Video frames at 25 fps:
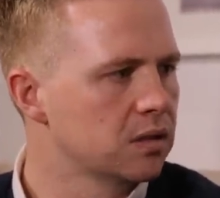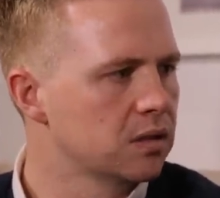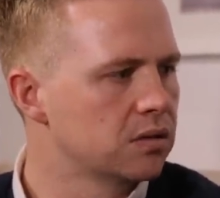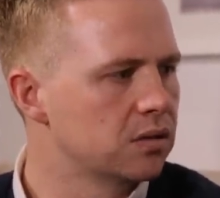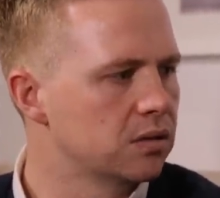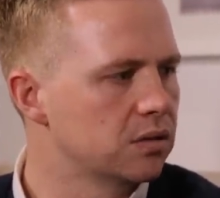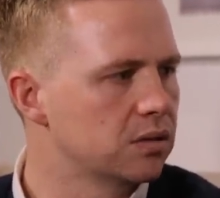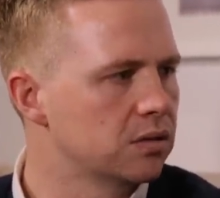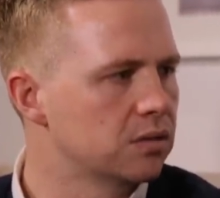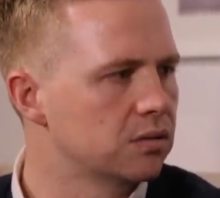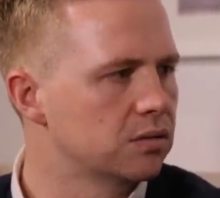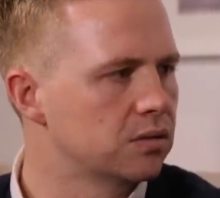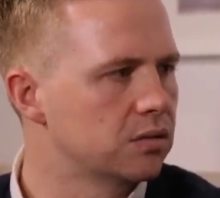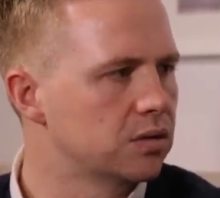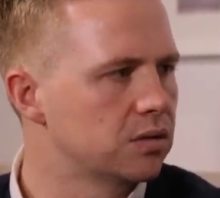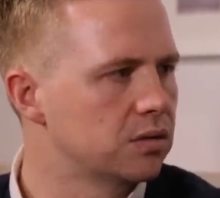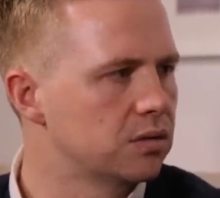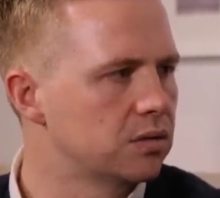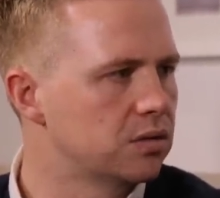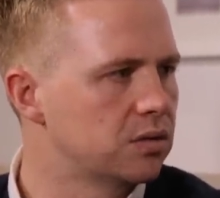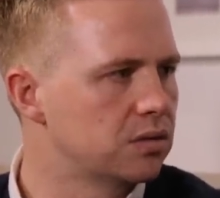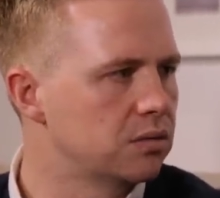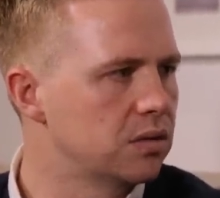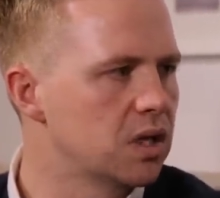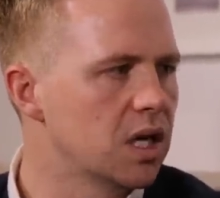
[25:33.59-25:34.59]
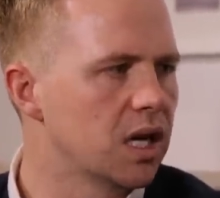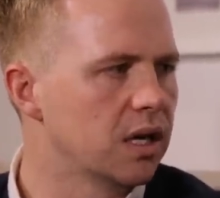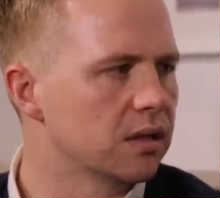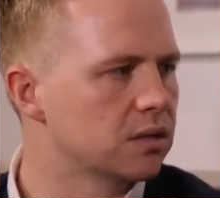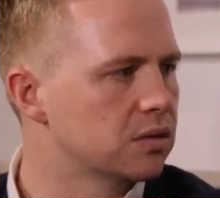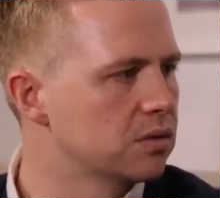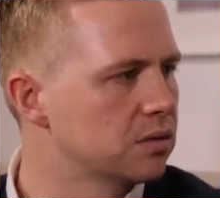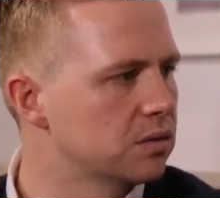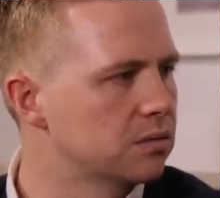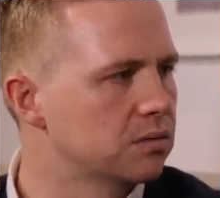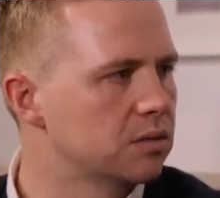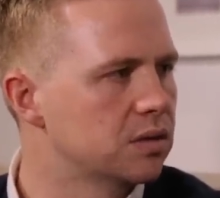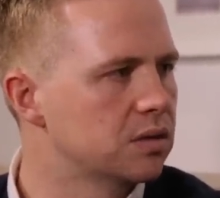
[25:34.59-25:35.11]
to hmm yeah,
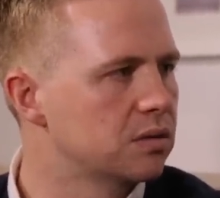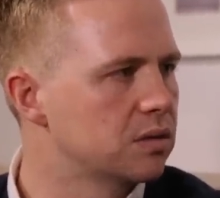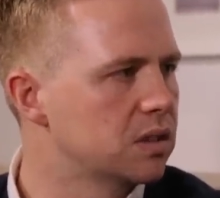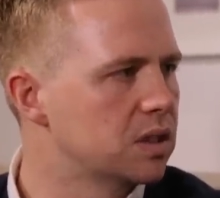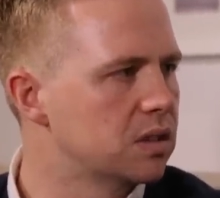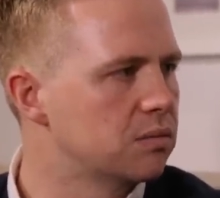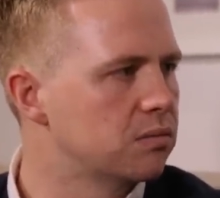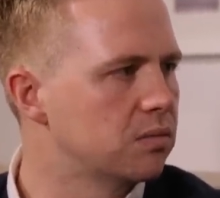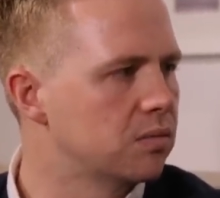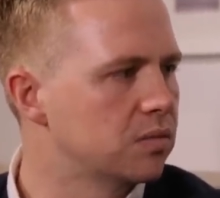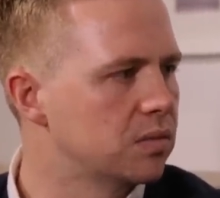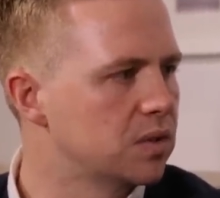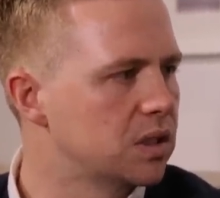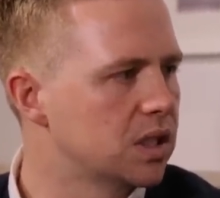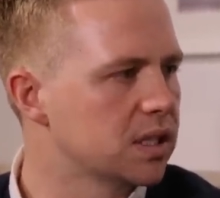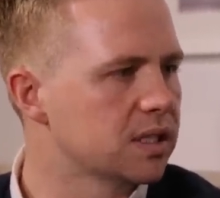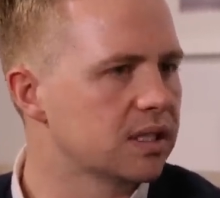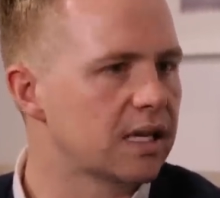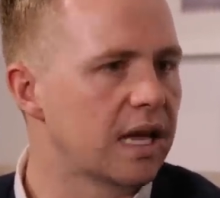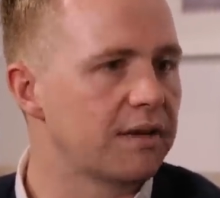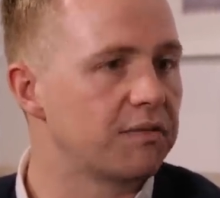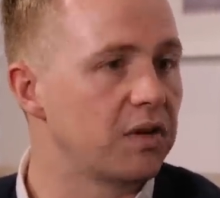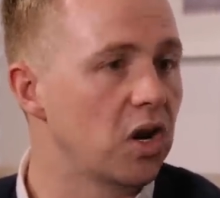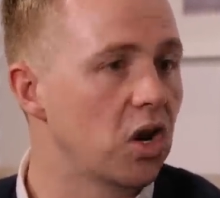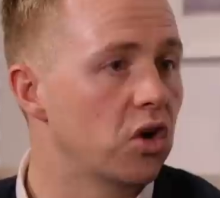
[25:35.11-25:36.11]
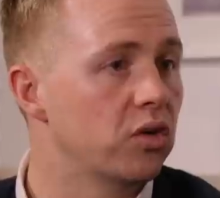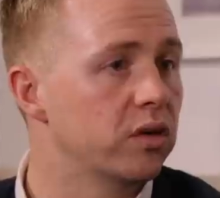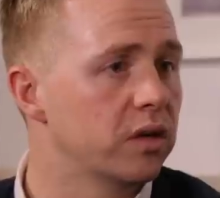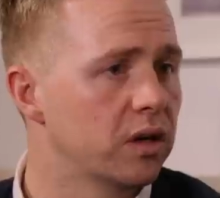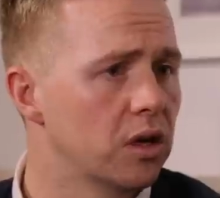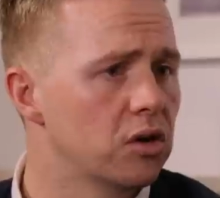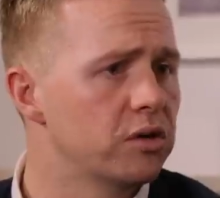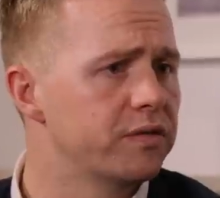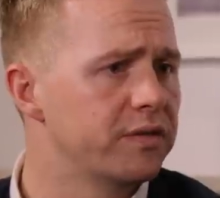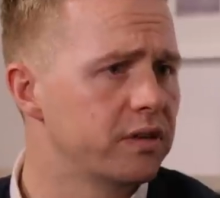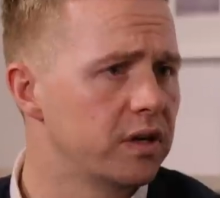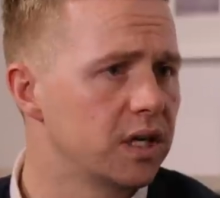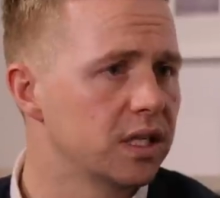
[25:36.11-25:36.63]
to just have lower
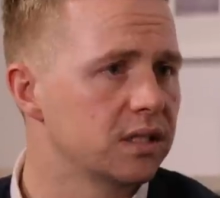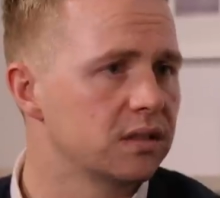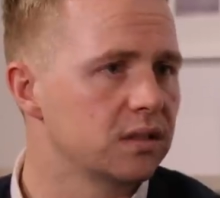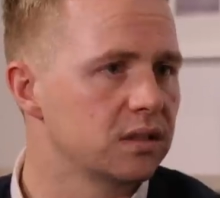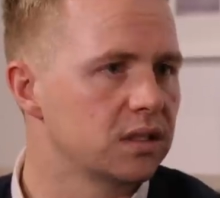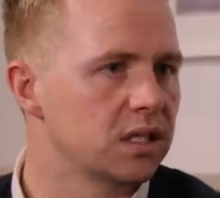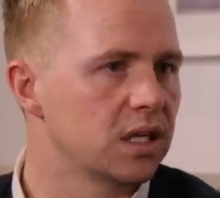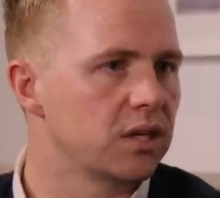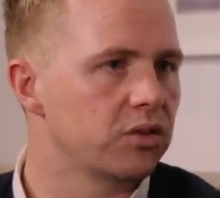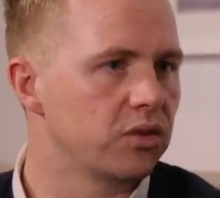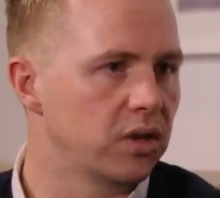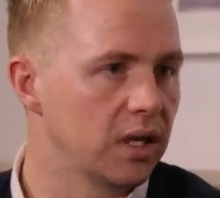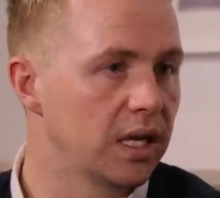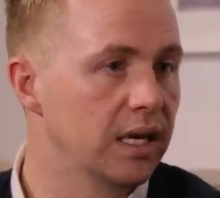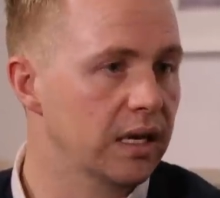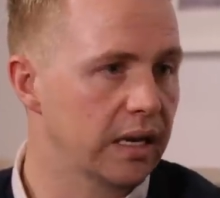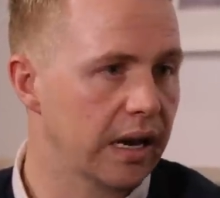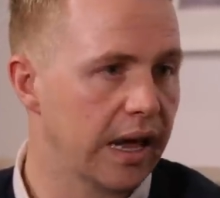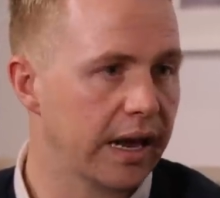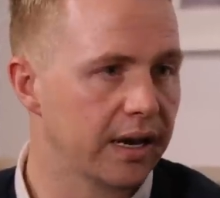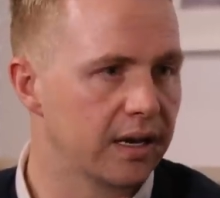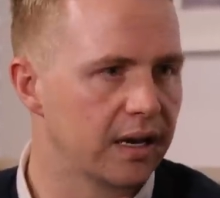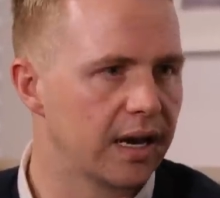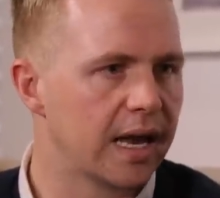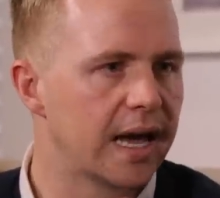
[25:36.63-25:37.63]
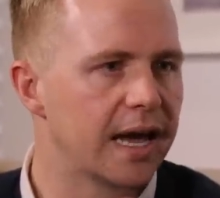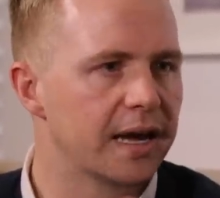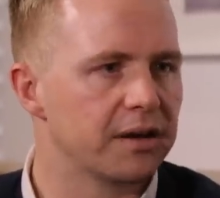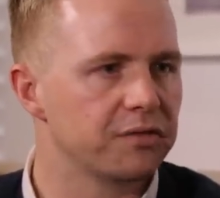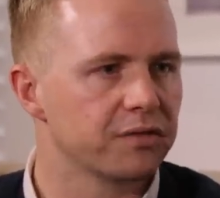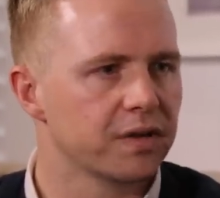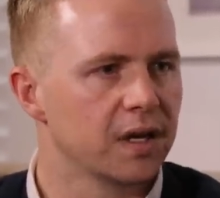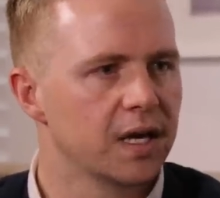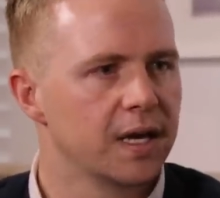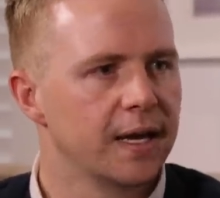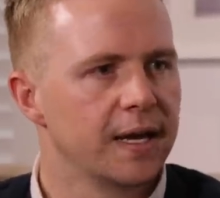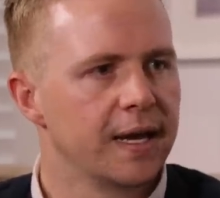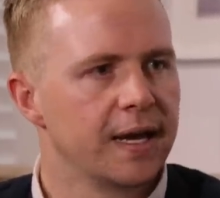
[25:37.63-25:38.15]
overheads in general in, in life.